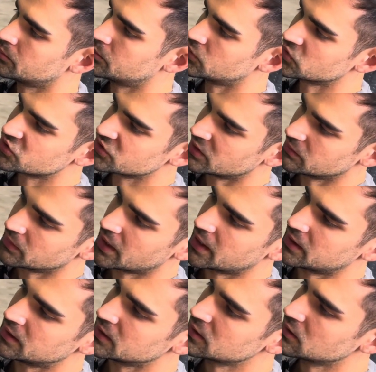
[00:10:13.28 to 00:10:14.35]
push them
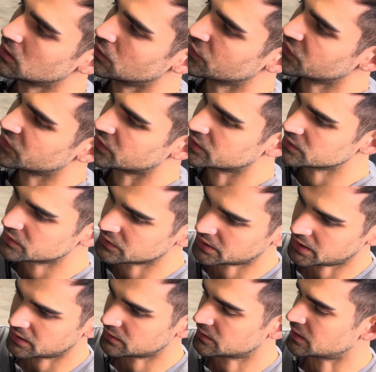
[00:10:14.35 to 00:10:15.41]
any closer
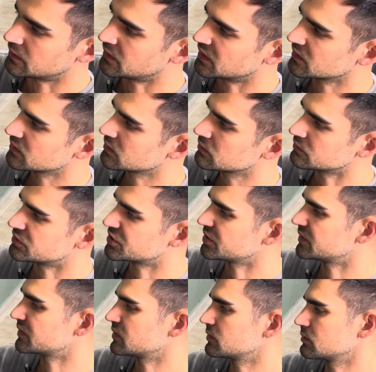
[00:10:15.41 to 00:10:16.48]
together than this, which
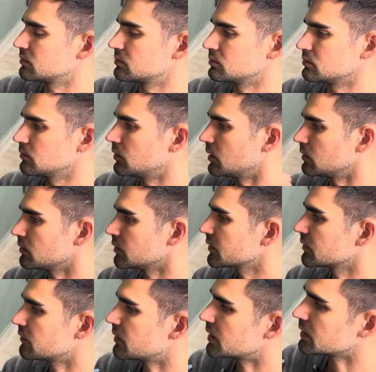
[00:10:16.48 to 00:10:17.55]
is, well, not
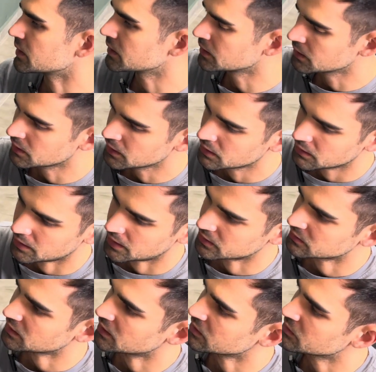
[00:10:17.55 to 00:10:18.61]
a very
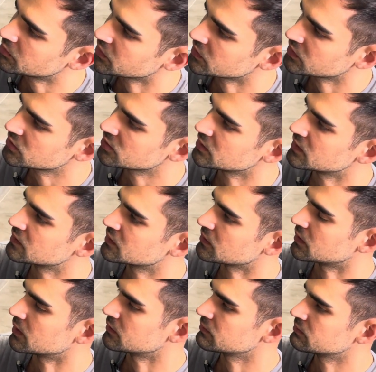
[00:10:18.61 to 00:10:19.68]
aerodynamic position. It's
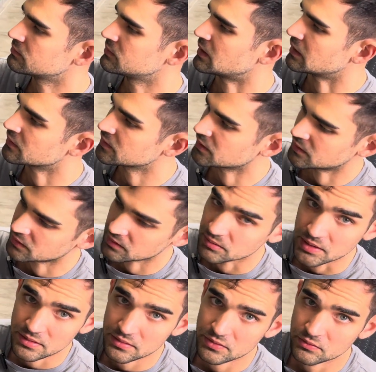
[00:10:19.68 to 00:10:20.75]
around 10
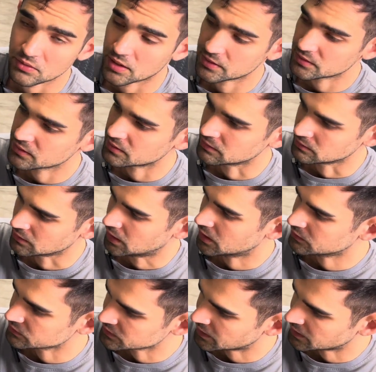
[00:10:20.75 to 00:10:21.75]
centimeters wider than I would